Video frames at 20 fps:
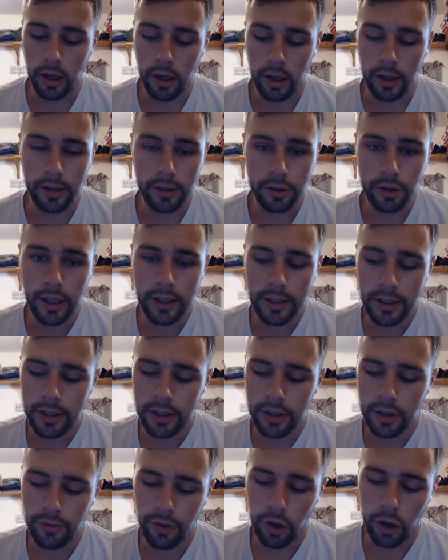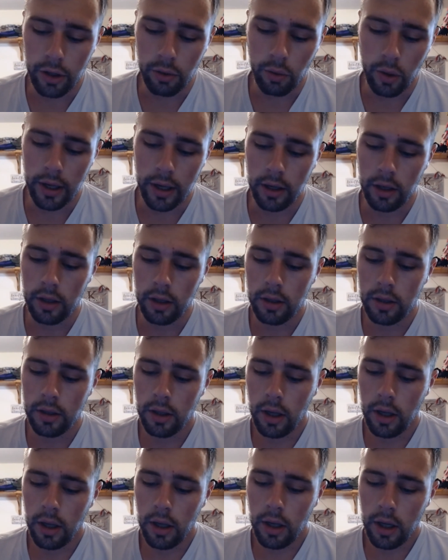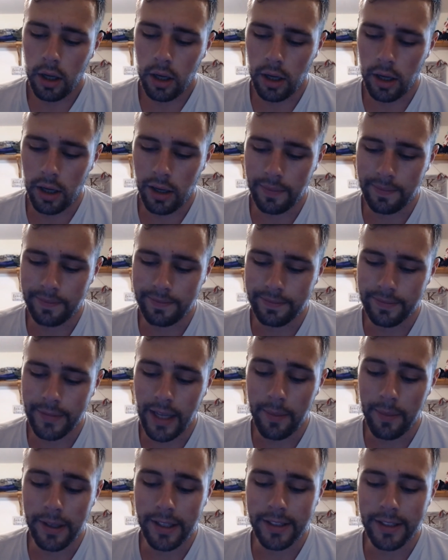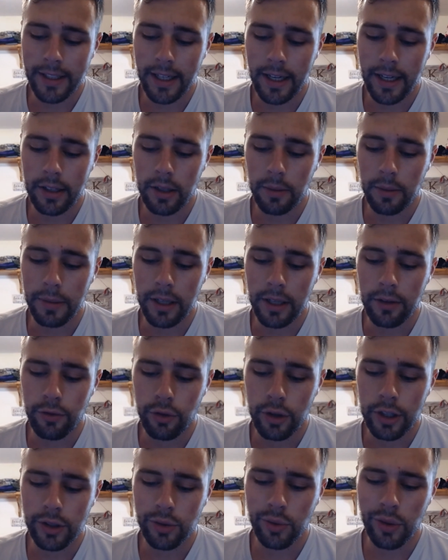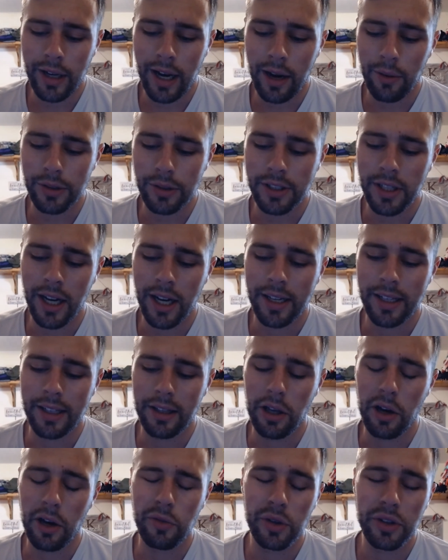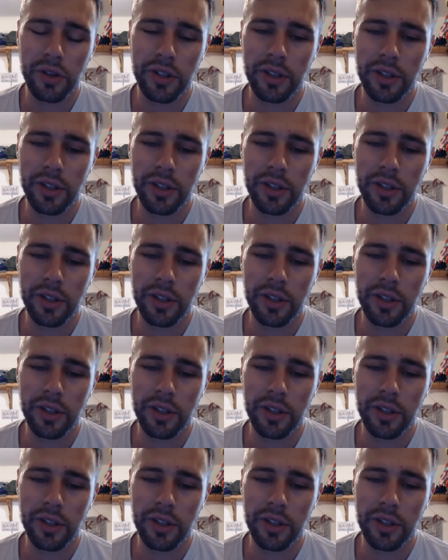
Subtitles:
It transitions very well. That being said, the beat for this one, I was not in love with it.